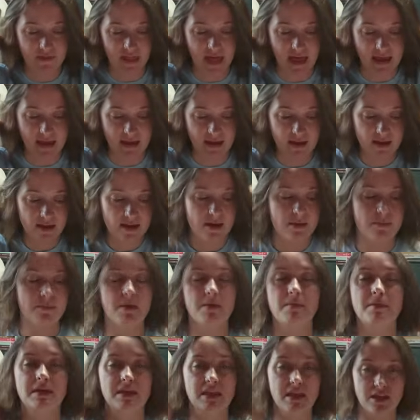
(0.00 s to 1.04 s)
like
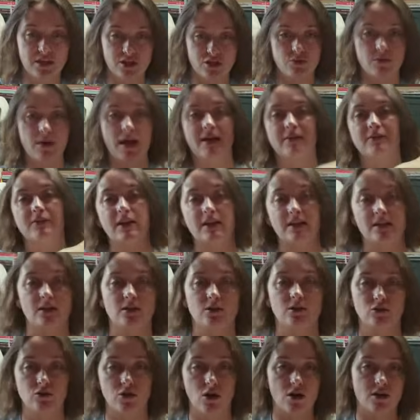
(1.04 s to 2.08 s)
maybe they do have like a
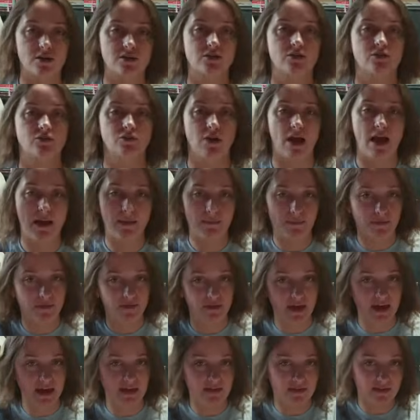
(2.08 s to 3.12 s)
cross strap
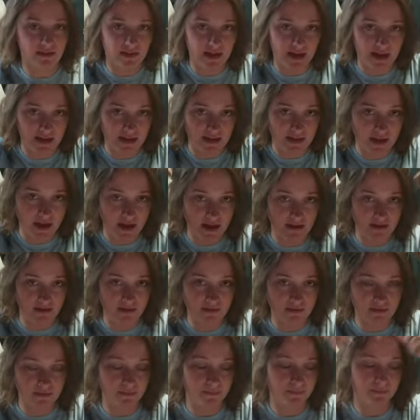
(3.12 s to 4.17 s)
thing that they can then
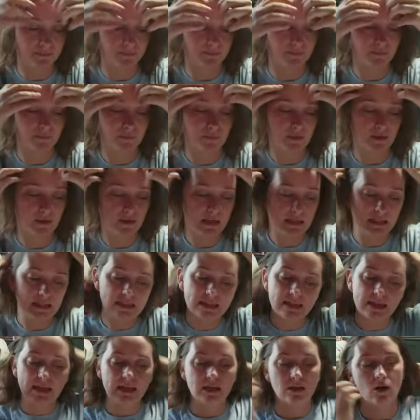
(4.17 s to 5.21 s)

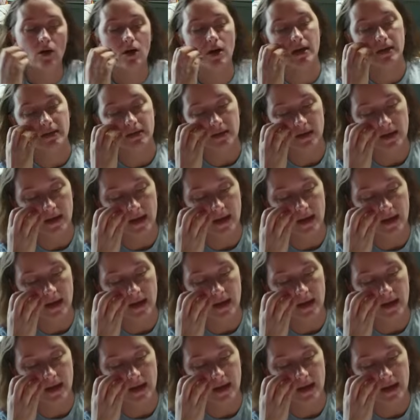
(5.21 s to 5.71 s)
stick it on,